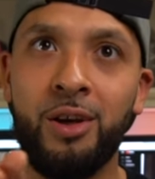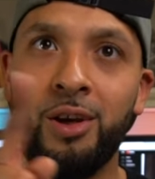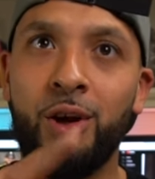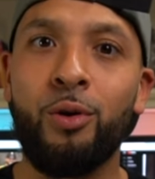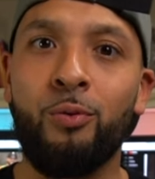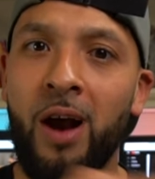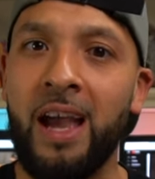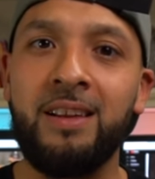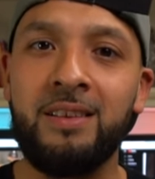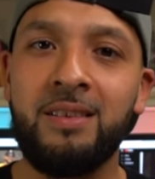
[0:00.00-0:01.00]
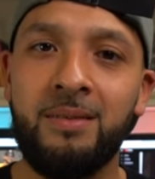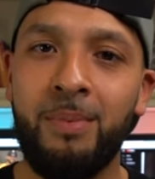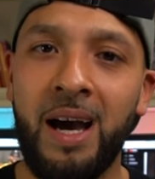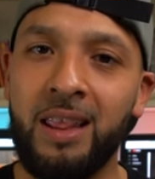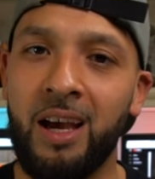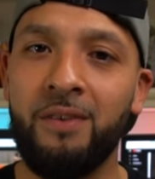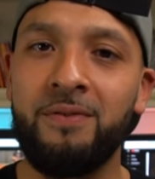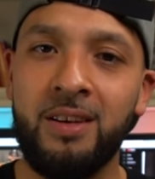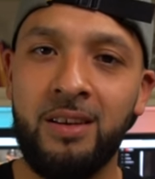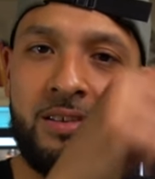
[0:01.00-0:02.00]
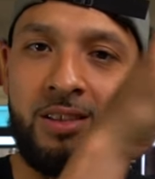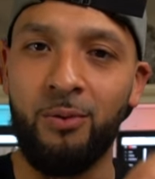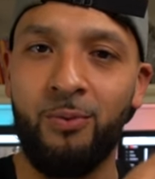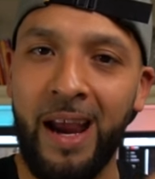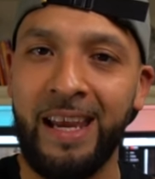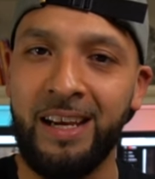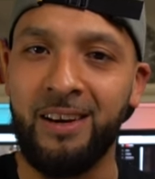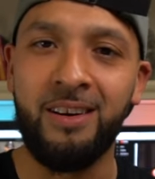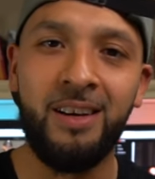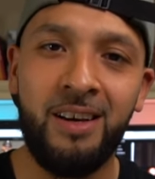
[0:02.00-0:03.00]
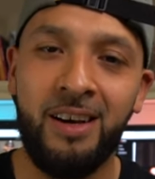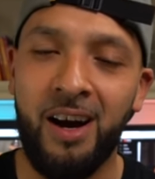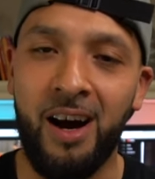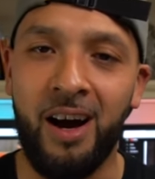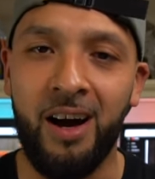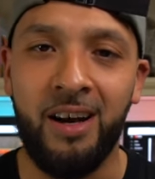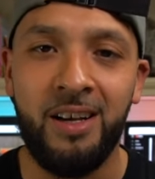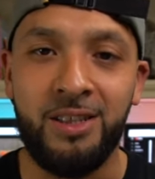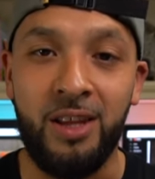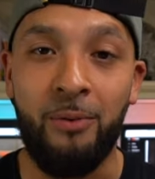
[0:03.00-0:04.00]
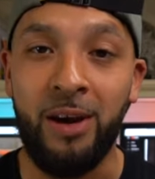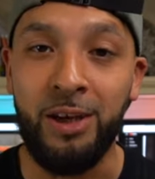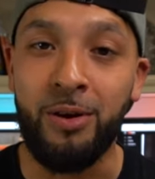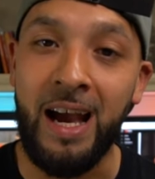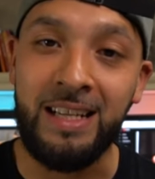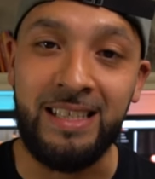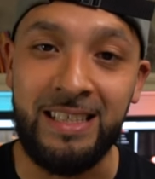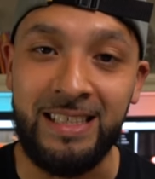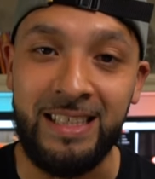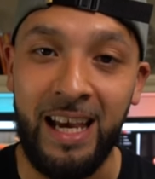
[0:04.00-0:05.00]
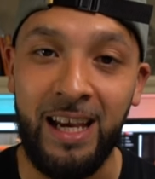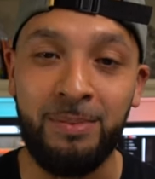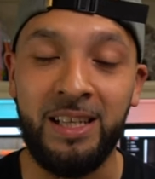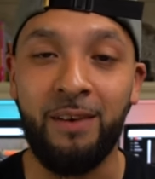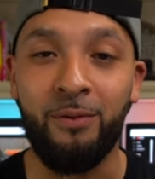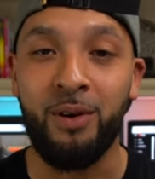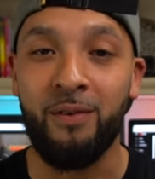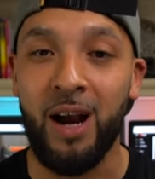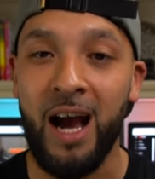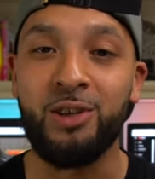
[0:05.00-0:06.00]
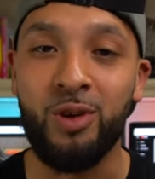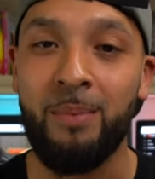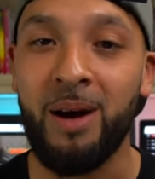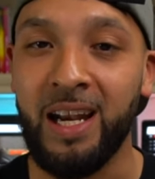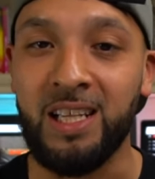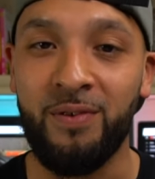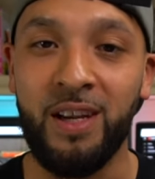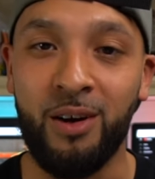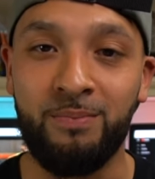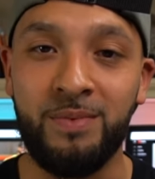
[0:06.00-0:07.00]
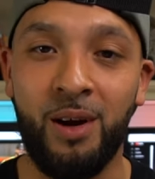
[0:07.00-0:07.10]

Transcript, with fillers: your right, my left, so right here, uh, so that way you guys can stay up to date for whenever I drop my next video.